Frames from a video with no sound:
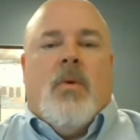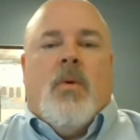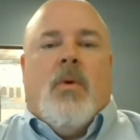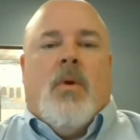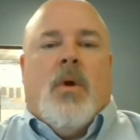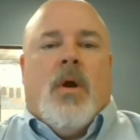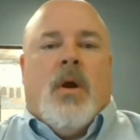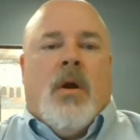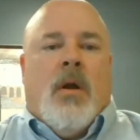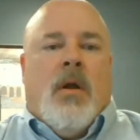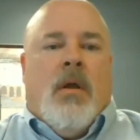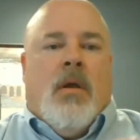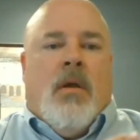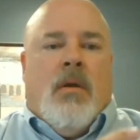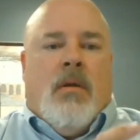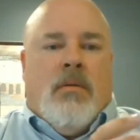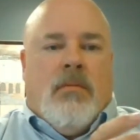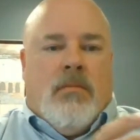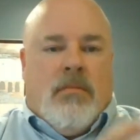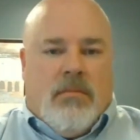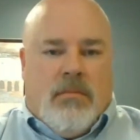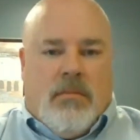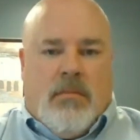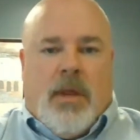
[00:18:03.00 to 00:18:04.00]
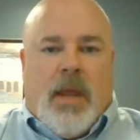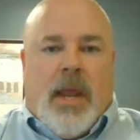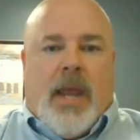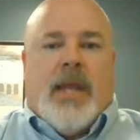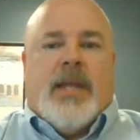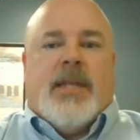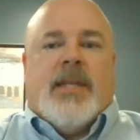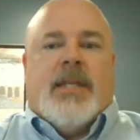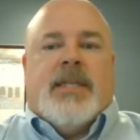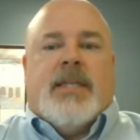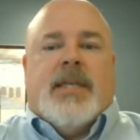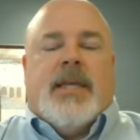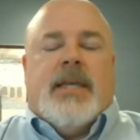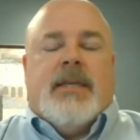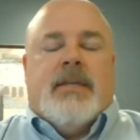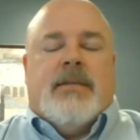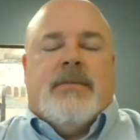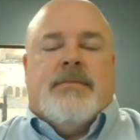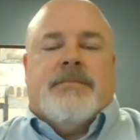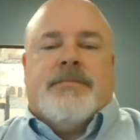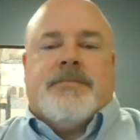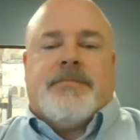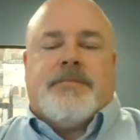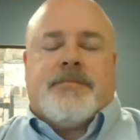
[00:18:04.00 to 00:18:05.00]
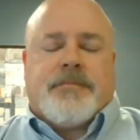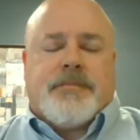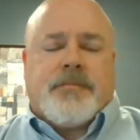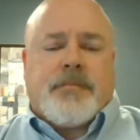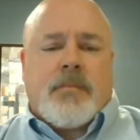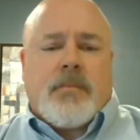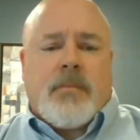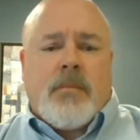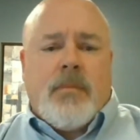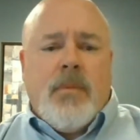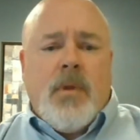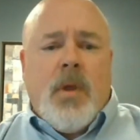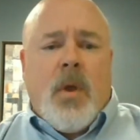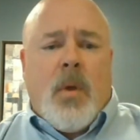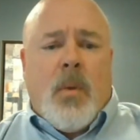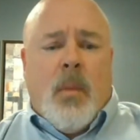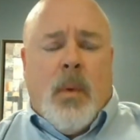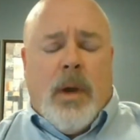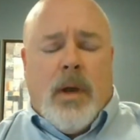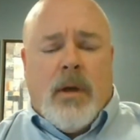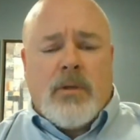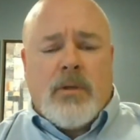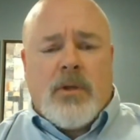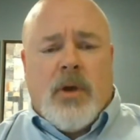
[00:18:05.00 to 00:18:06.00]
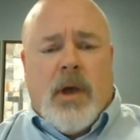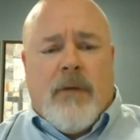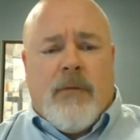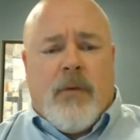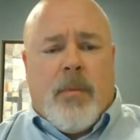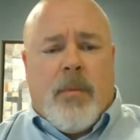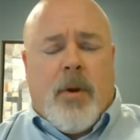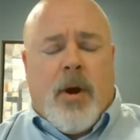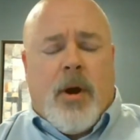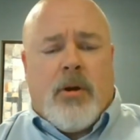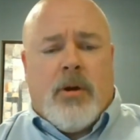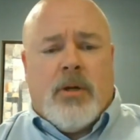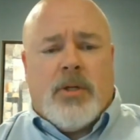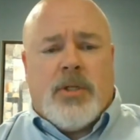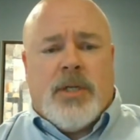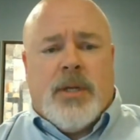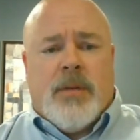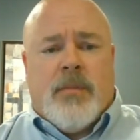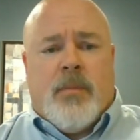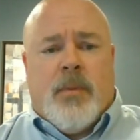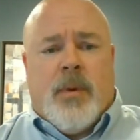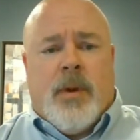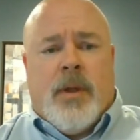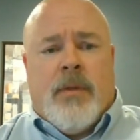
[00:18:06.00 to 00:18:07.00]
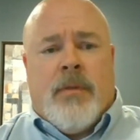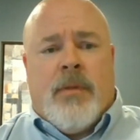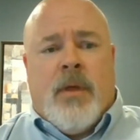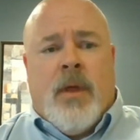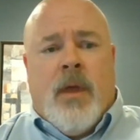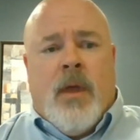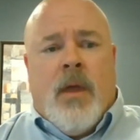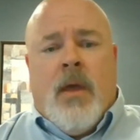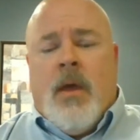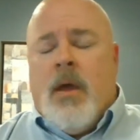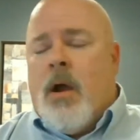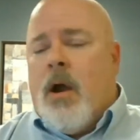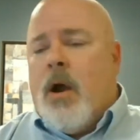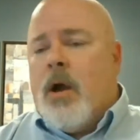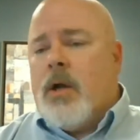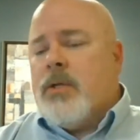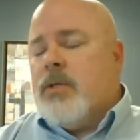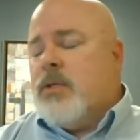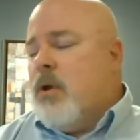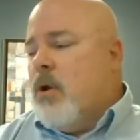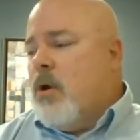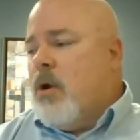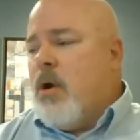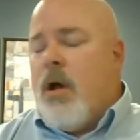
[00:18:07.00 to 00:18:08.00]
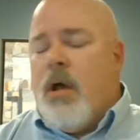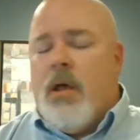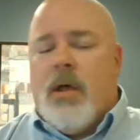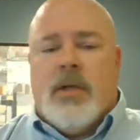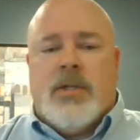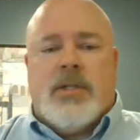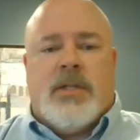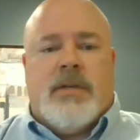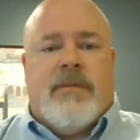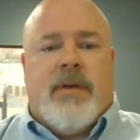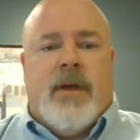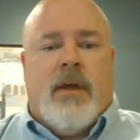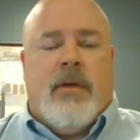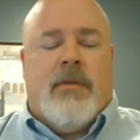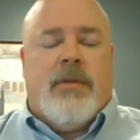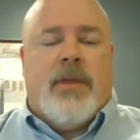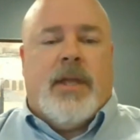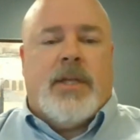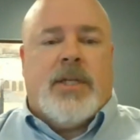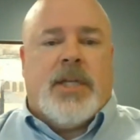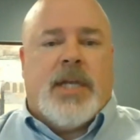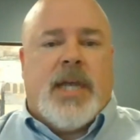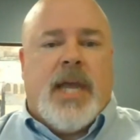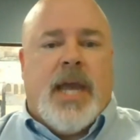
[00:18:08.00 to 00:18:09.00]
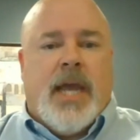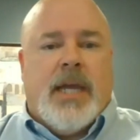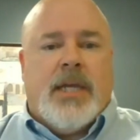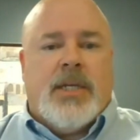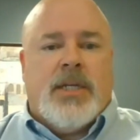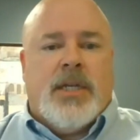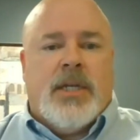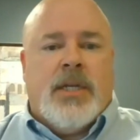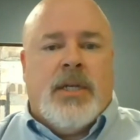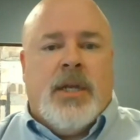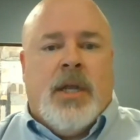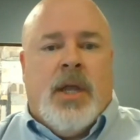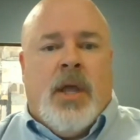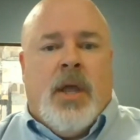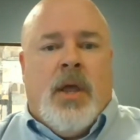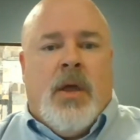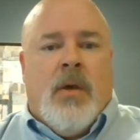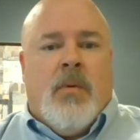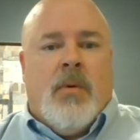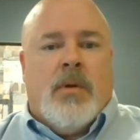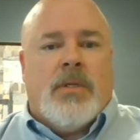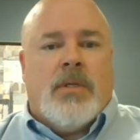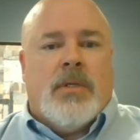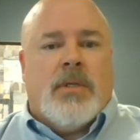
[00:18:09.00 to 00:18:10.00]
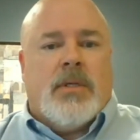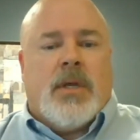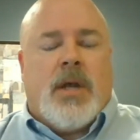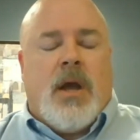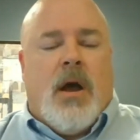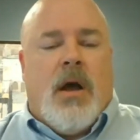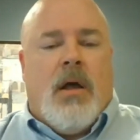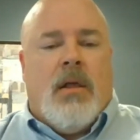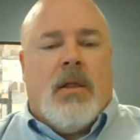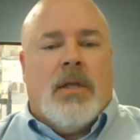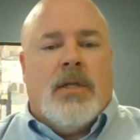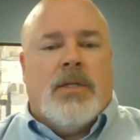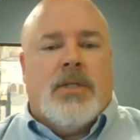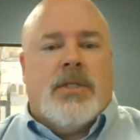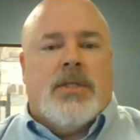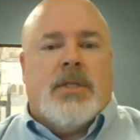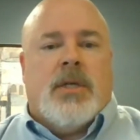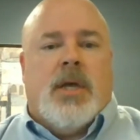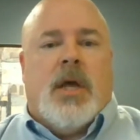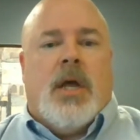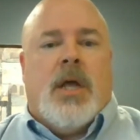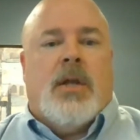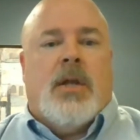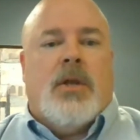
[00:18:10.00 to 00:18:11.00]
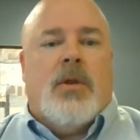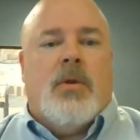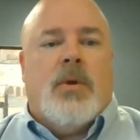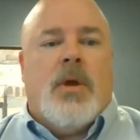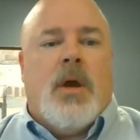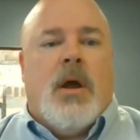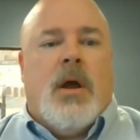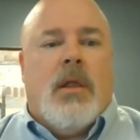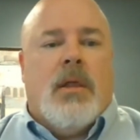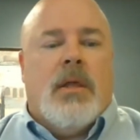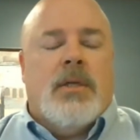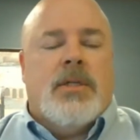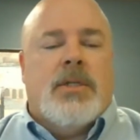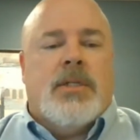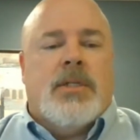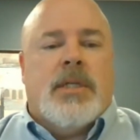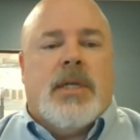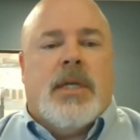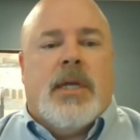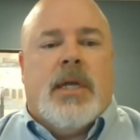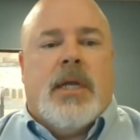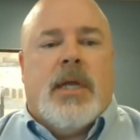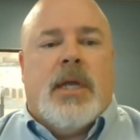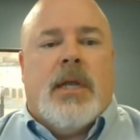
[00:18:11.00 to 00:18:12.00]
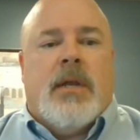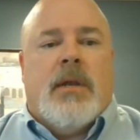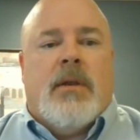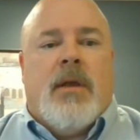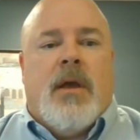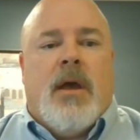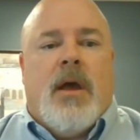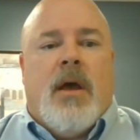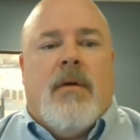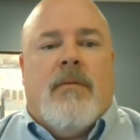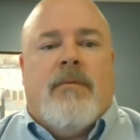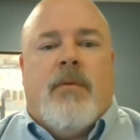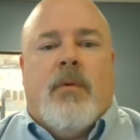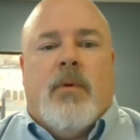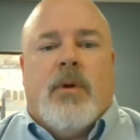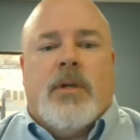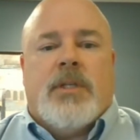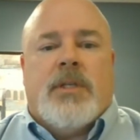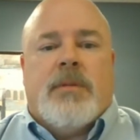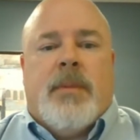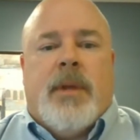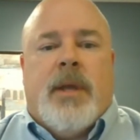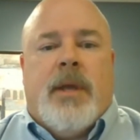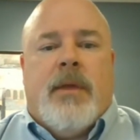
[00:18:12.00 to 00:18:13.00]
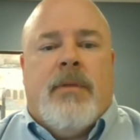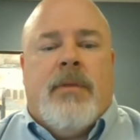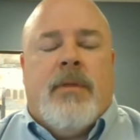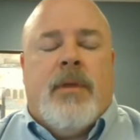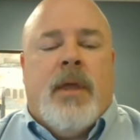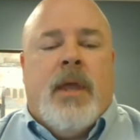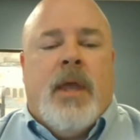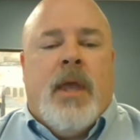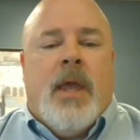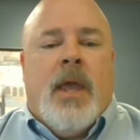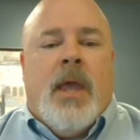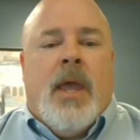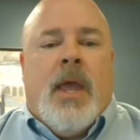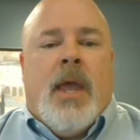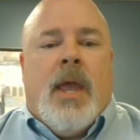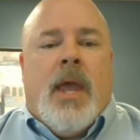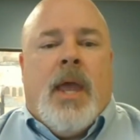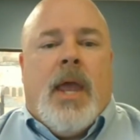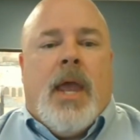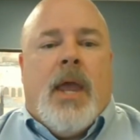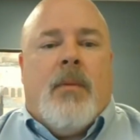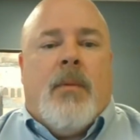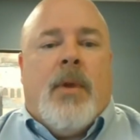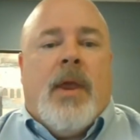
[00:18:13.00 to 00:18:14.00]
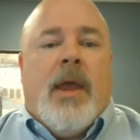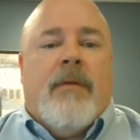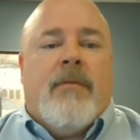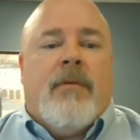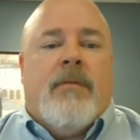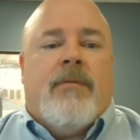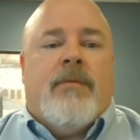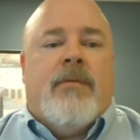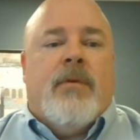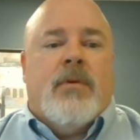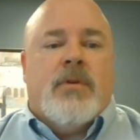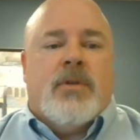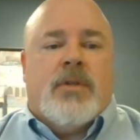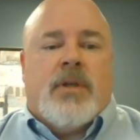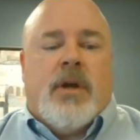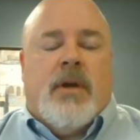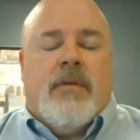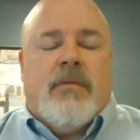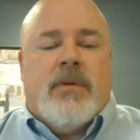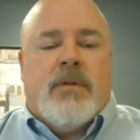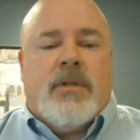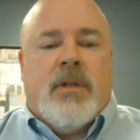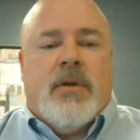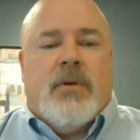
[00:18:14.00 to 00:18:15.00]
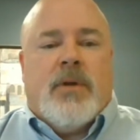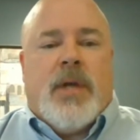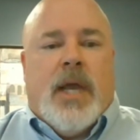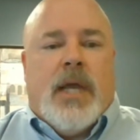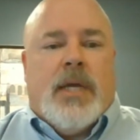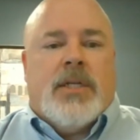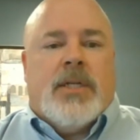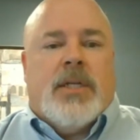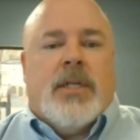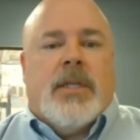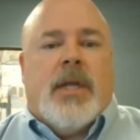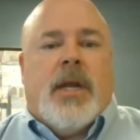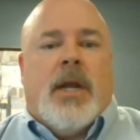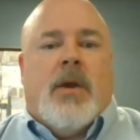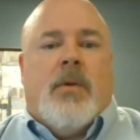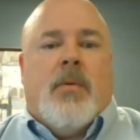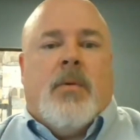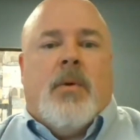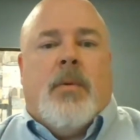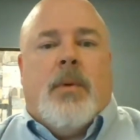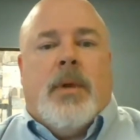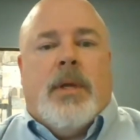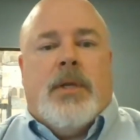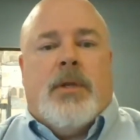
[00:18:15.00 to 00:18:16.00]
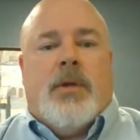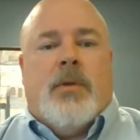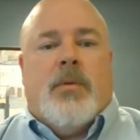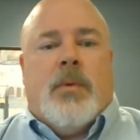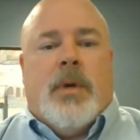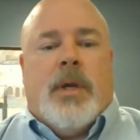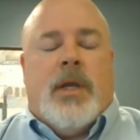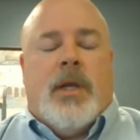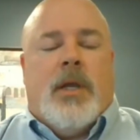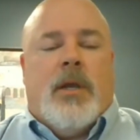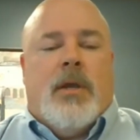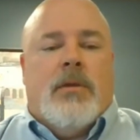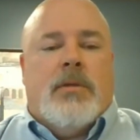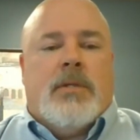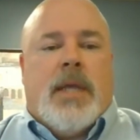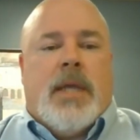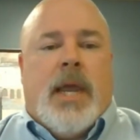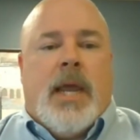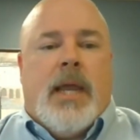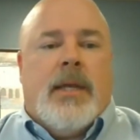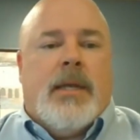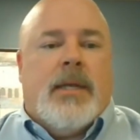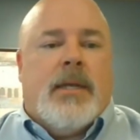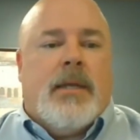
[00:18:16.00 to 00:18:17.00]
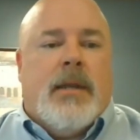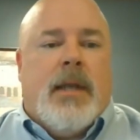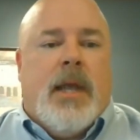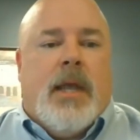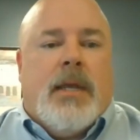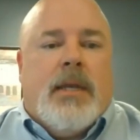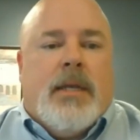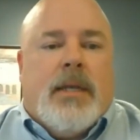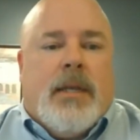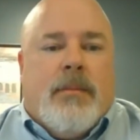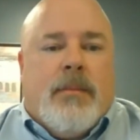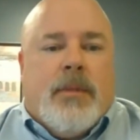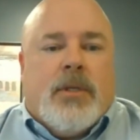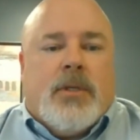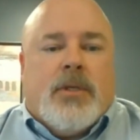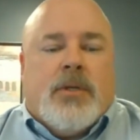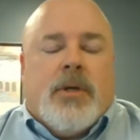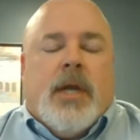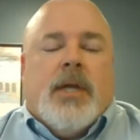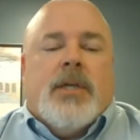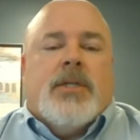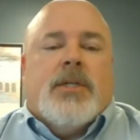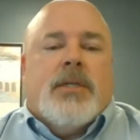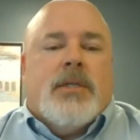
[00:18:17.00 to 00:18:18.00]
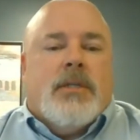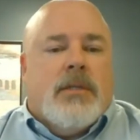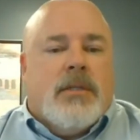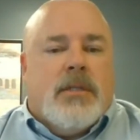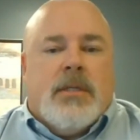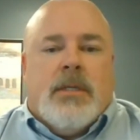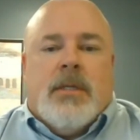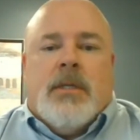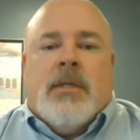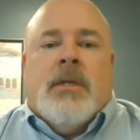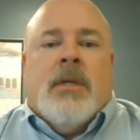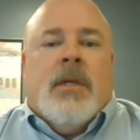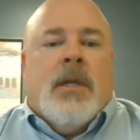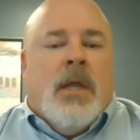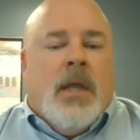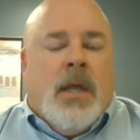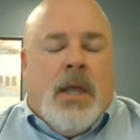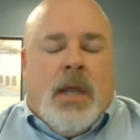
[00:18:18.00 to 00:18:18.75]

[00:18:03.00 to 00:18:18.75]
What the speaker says: or entities. We also have a partnership with Arkansas College of Health Education, which is a new college in Fort Smith. And we have a full service location there where we do reuse and demonstrations and